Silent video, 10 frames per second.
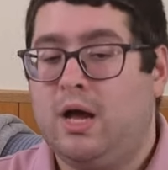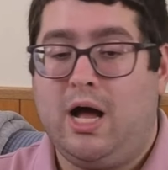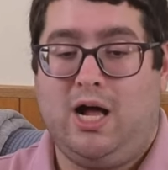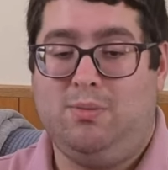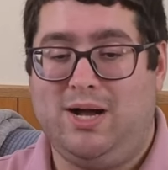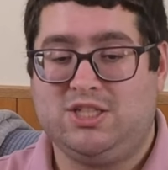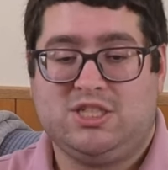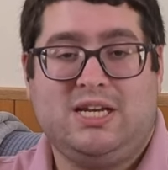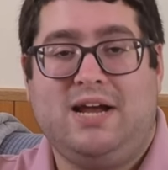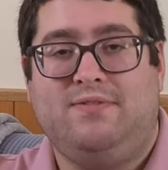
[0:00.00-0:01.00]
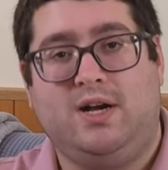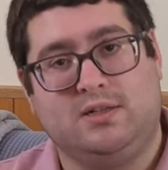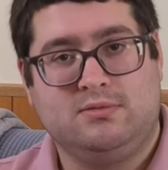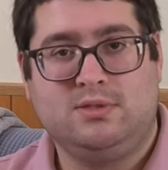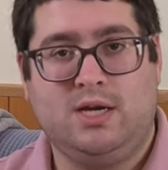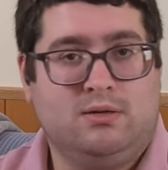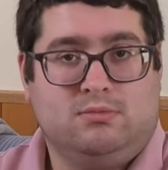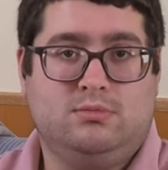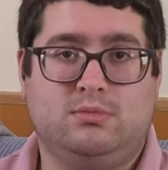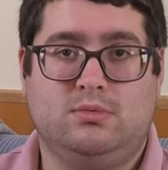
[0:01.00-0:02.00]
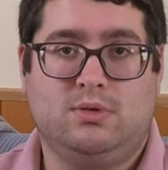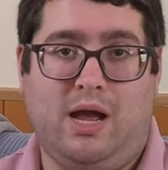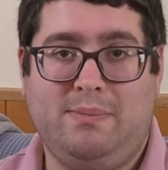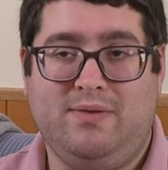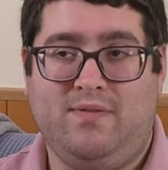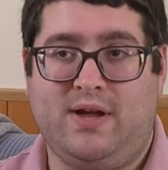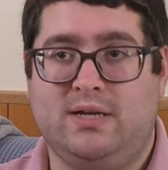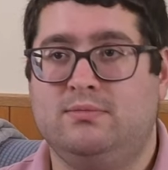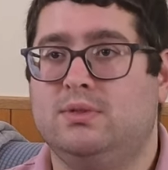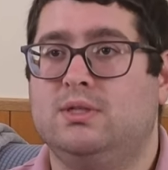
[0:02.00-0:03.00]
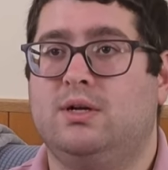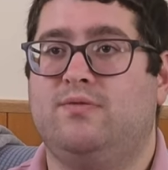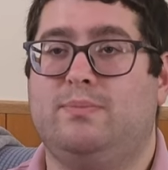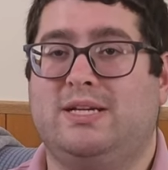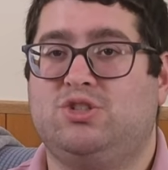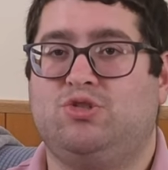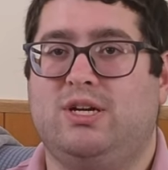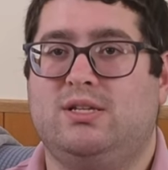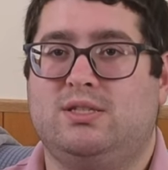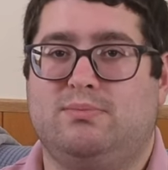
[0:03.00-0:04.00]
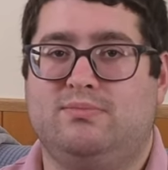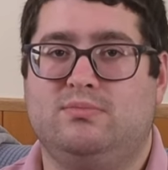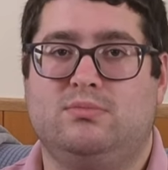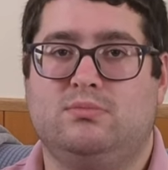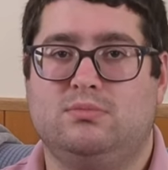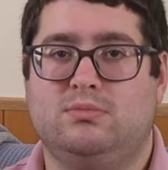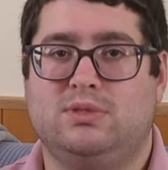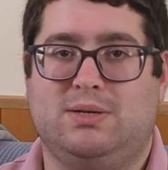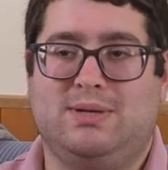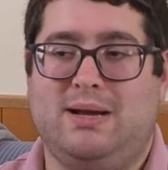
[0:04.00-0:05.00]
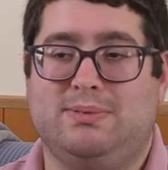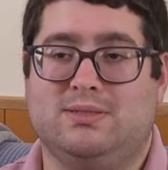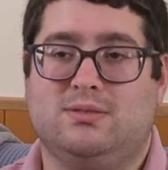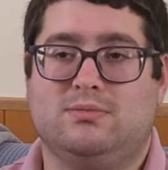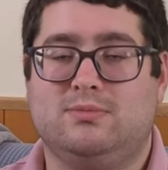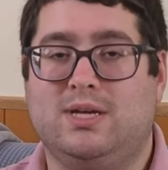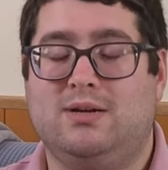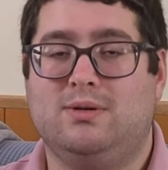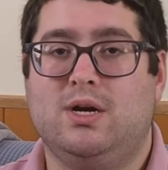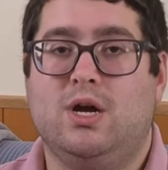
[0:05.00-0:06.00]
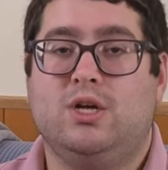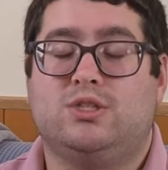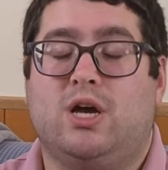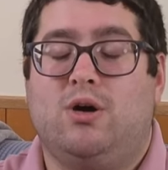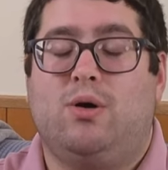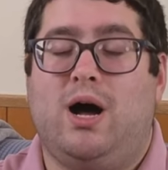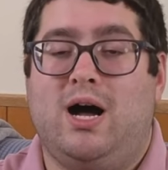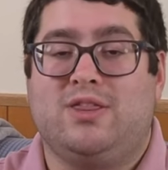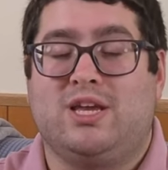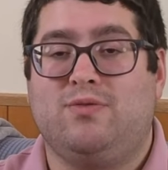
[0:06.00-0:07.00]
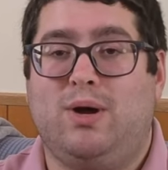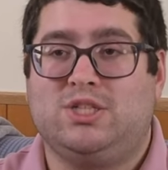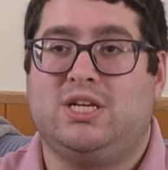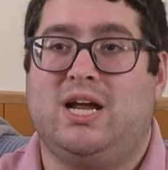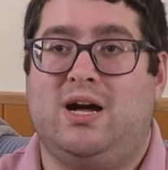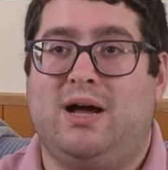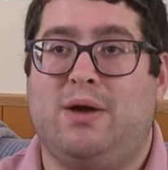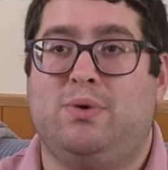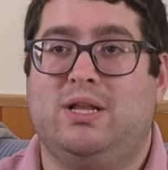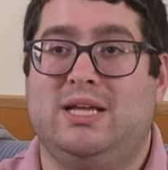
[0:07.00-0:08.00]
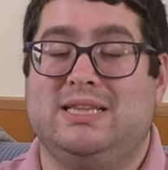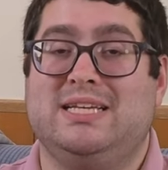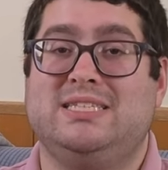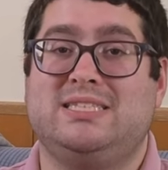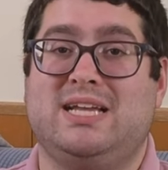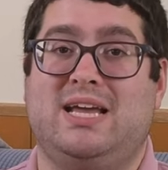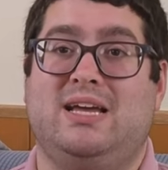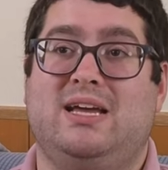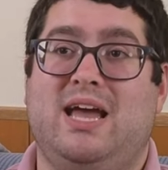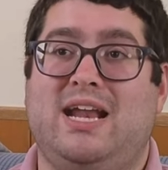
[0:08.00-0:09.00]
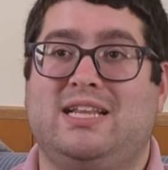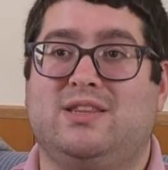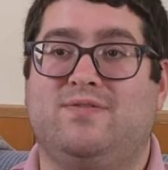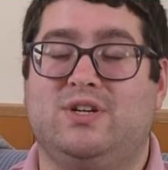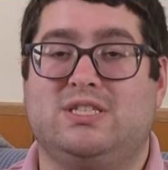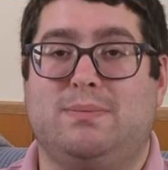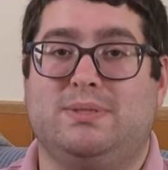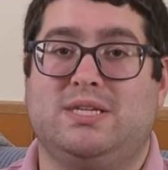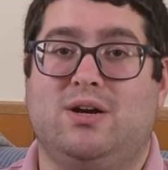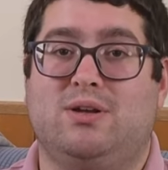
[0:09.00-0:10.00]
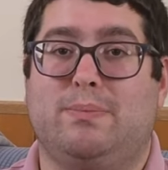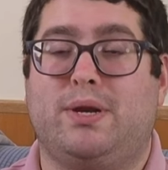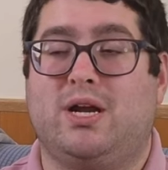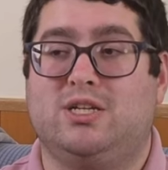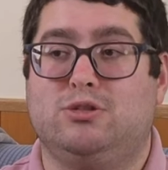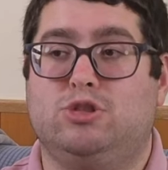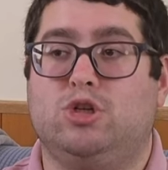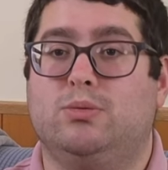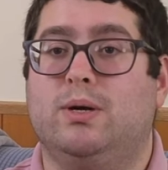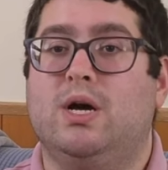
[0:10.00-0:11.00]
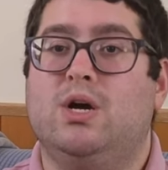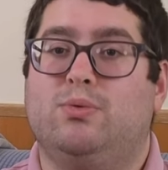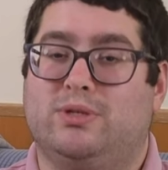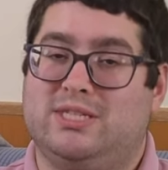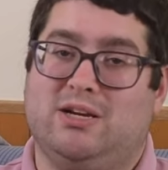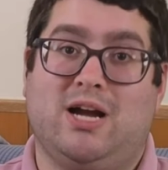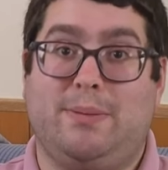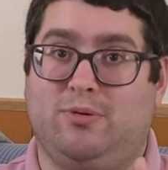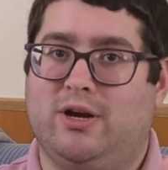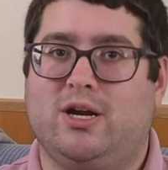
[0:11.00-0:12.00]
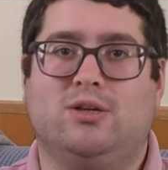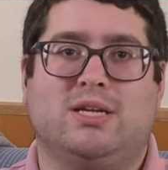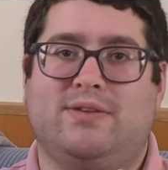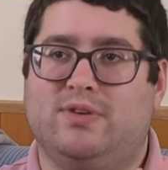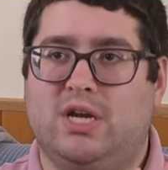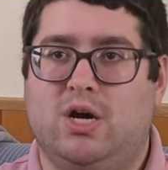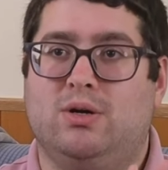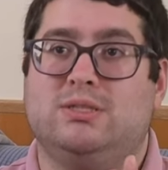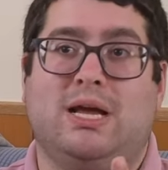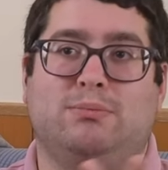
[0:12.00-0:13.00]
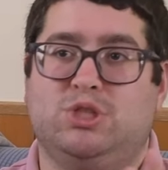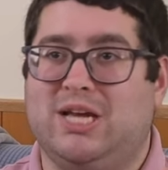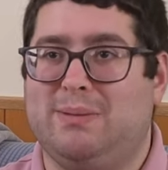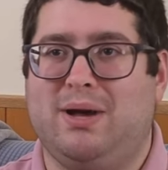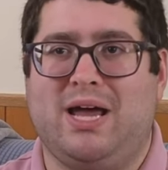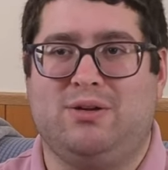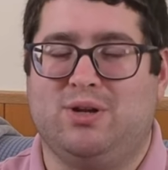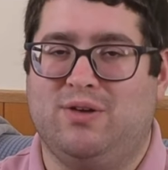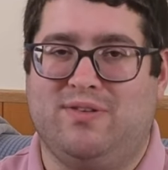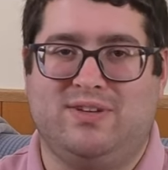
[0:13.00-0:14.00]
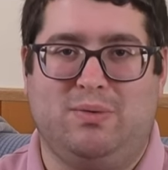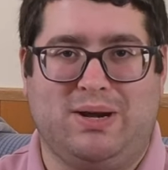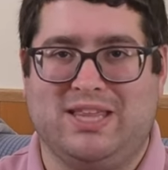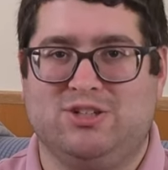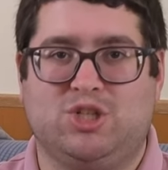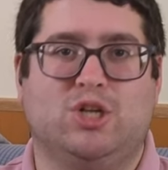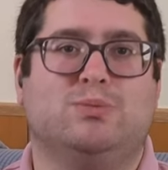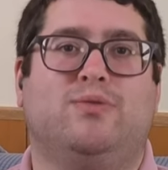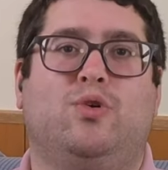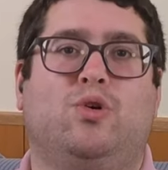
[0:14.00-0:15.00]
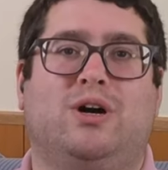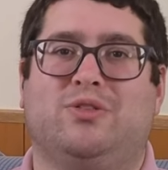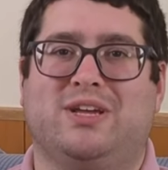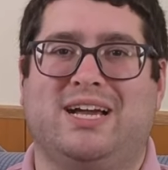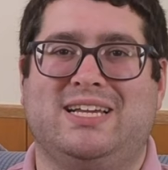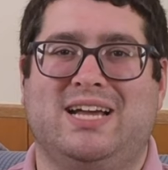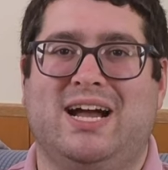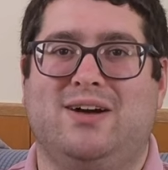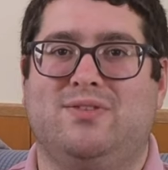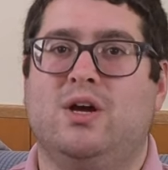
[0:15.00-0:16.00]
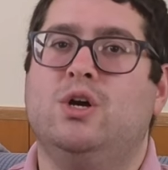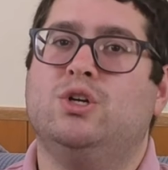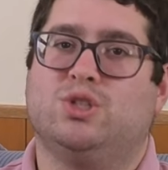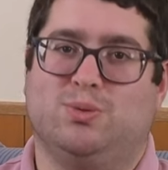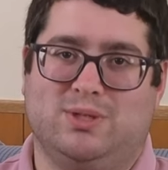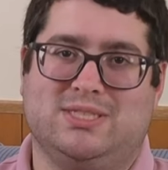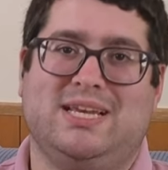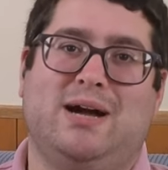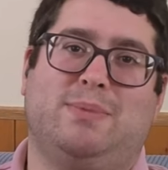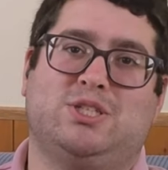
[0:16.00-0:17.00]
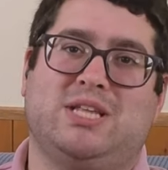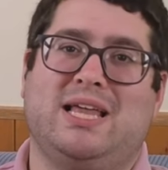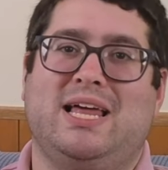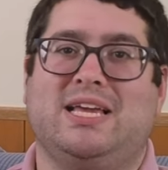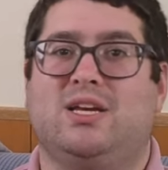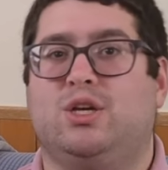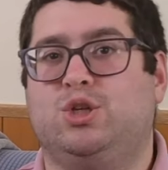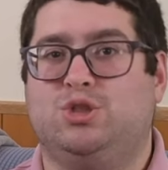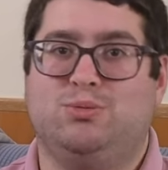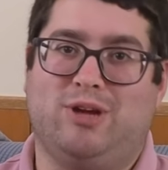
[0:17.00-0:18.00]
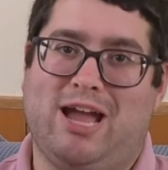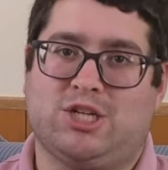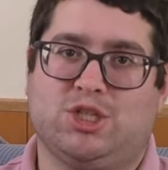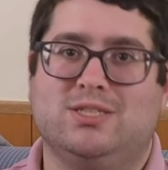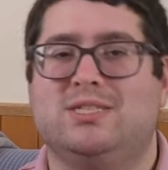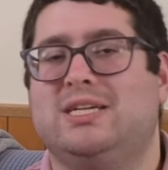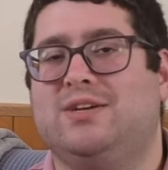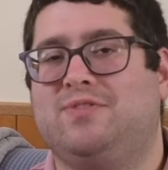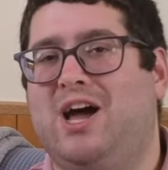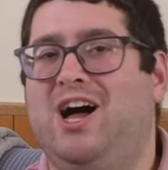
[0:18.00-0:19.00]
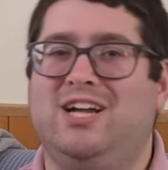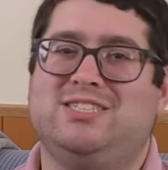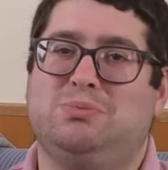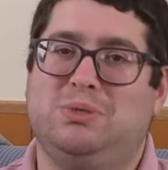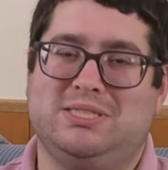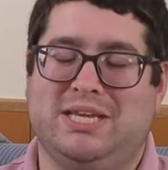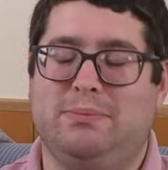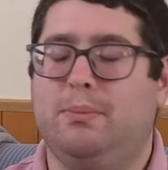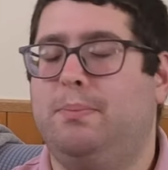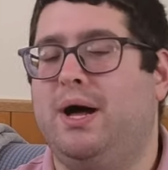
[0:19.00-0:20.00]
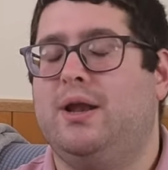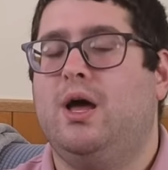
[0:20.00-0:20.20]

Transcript: I'll watch it and have fun. Yeah, I'm here for fun, mystery, some, see what happens. Yeah. So uh, thank you for watching. Uh, I will at least edit the first episode and put it on YouTube. We'll see how copyright goes. I never know. It's MGM, I don't know if I've done one of their shows before. I don't think I have. So we'll see how much they like YouTube reactions. If not, we'll see. But